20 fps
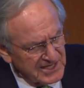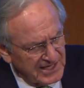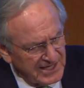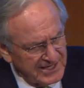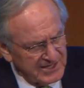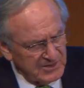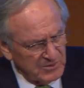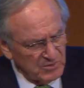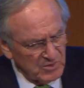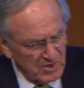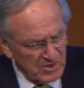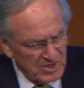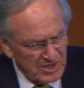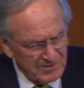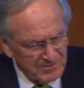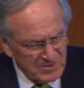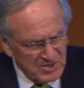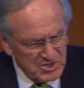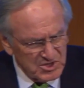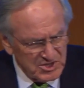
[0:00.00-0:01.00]
I like to work
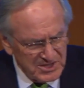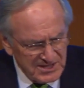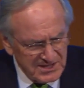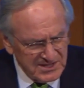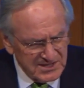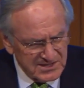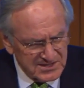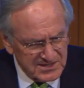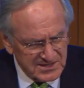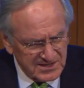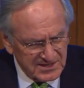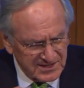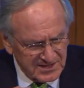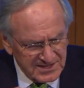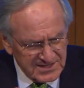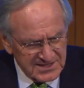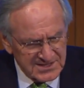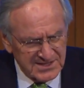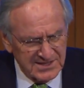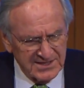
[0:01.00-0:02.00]
on machines and
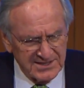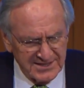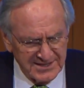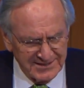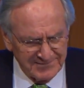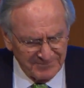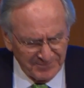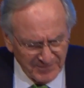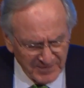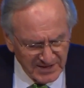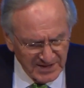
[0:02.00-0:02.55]
things like that.